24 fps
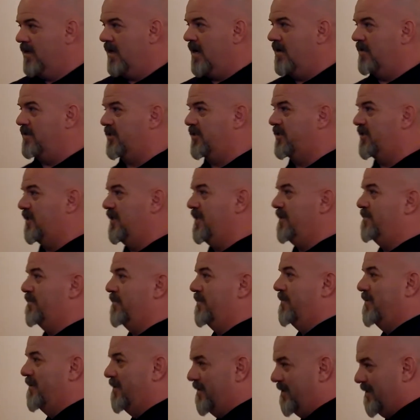I was
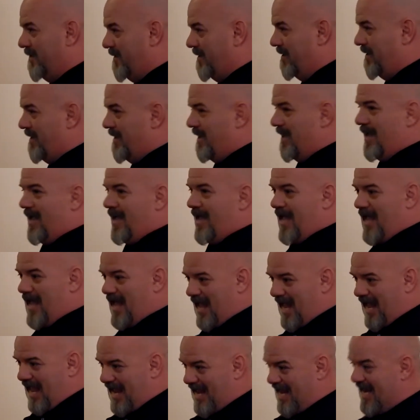asleep
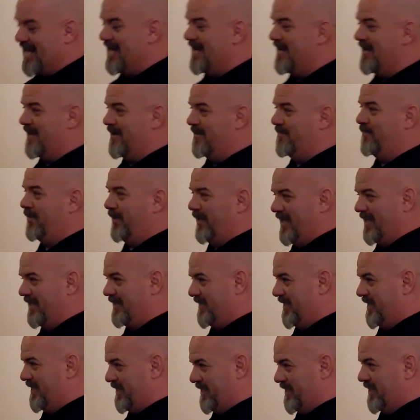in the
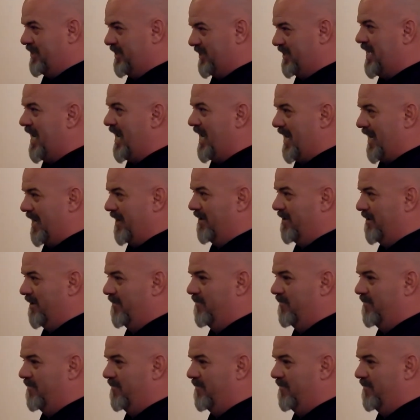place that's the setting